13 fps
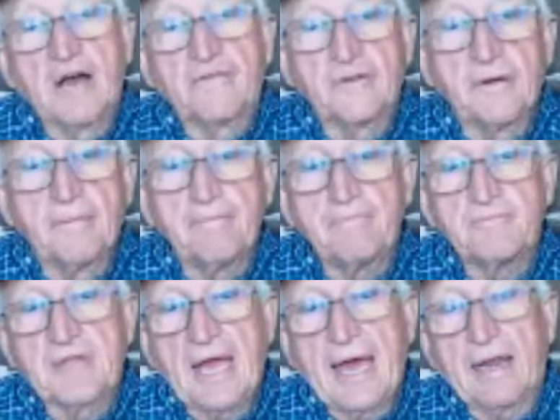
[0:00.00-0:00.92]
of them
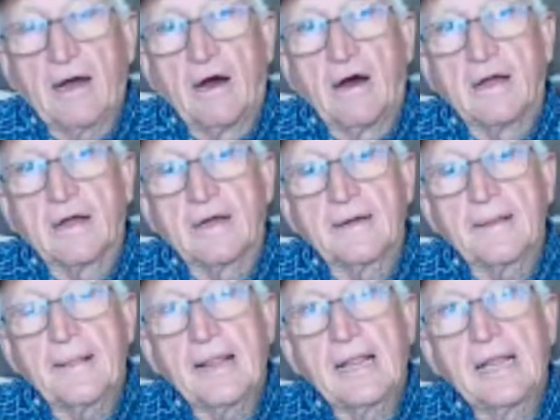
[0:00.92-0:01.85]
that
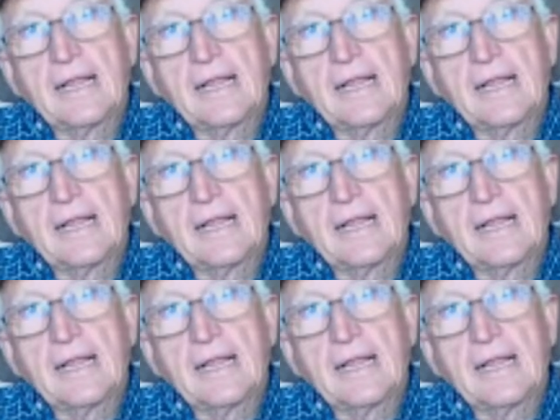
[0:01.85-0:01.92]
are